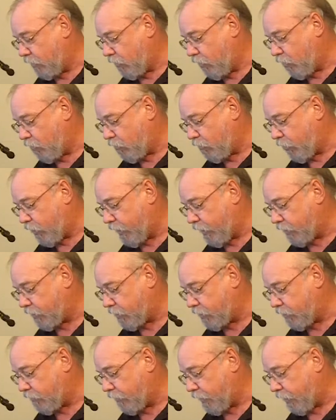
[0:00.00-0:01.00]
No
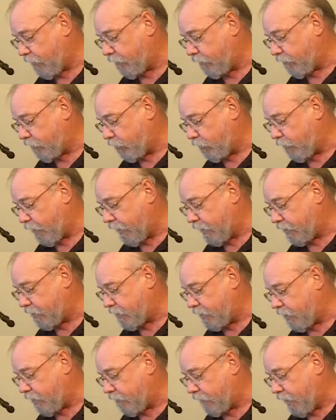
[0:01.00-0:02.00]
branch can bear fruit by
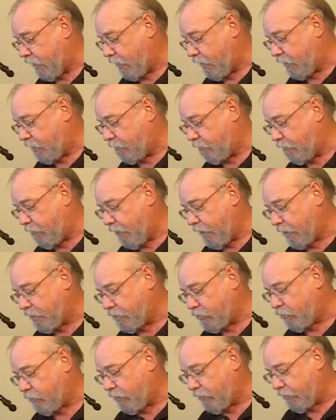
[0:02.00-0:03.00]
itself. It
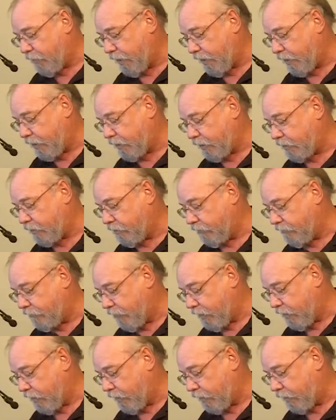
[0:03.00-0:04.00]
must remain in the
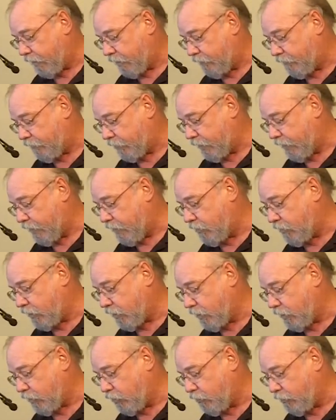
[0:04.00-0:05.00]
vine.
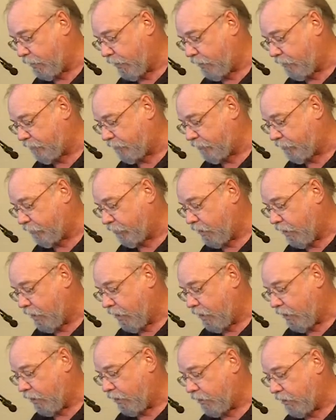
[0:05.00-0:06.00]
Neither can you bear
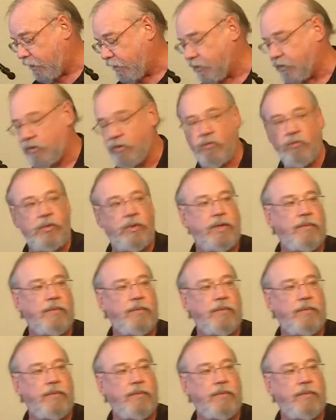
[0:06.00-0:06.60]
fruit unless you